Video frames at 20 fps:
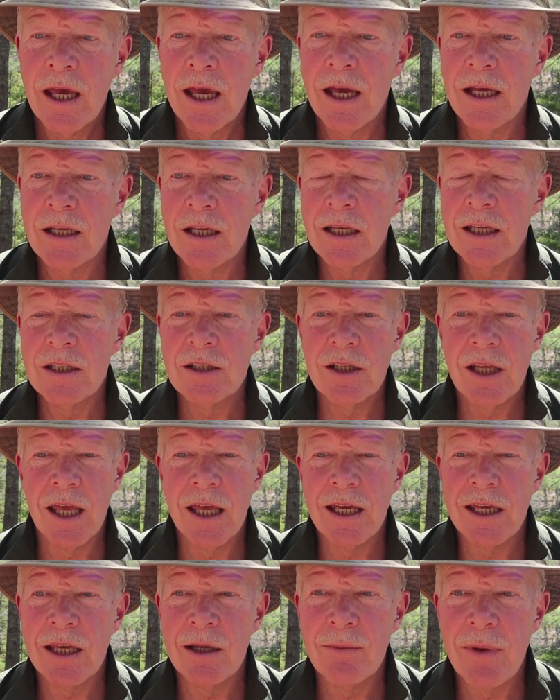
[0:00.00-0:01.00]
And it,
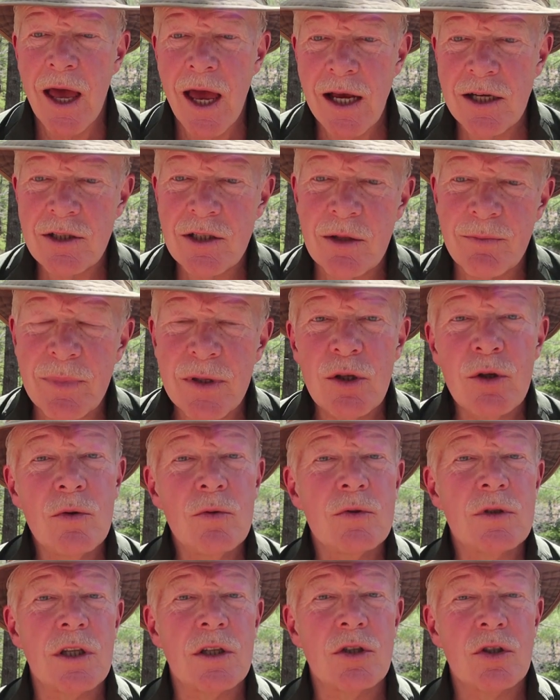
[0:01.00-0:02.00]
it can actually be
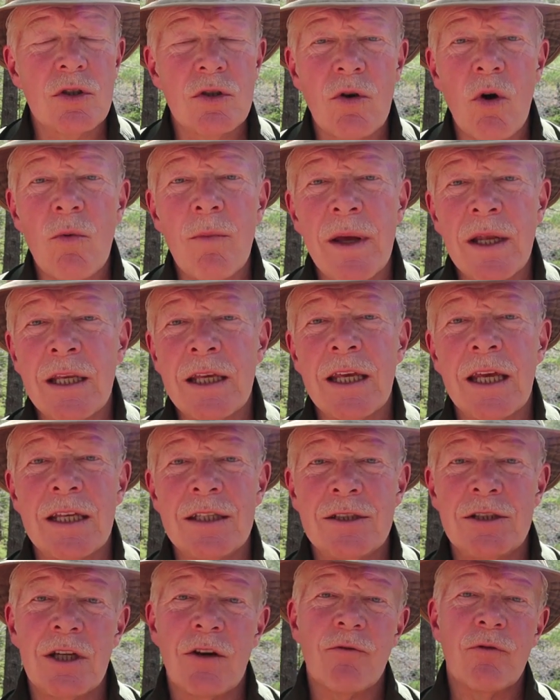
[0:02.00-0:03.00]
used in so many
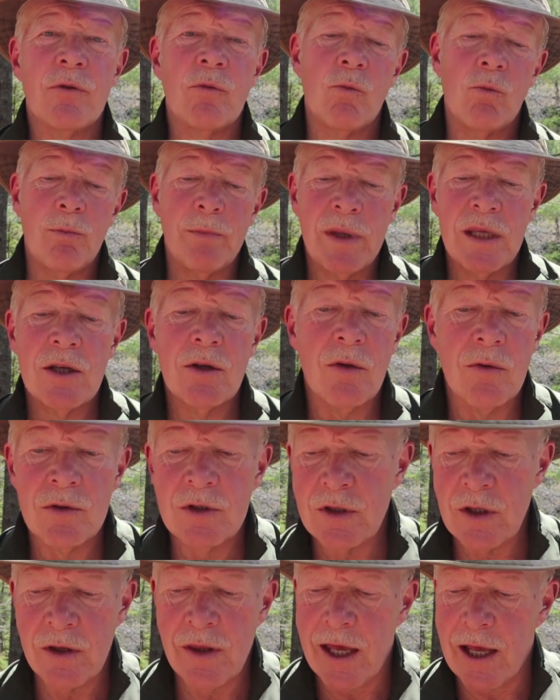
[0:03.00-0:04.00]
different
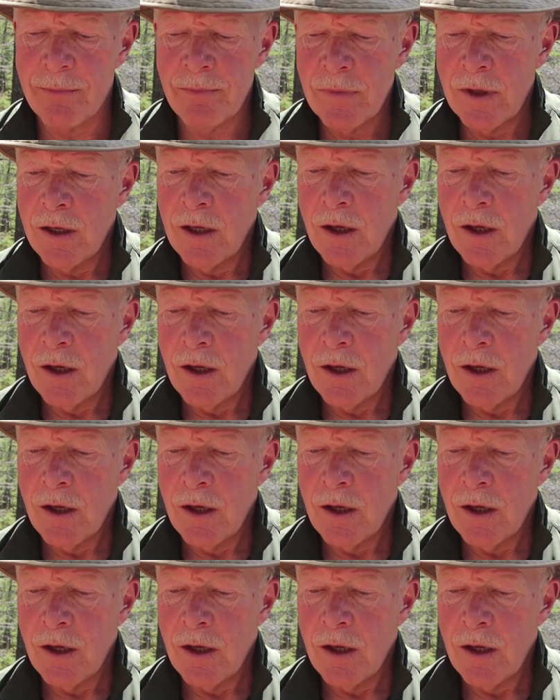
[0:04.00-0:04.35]
meals that,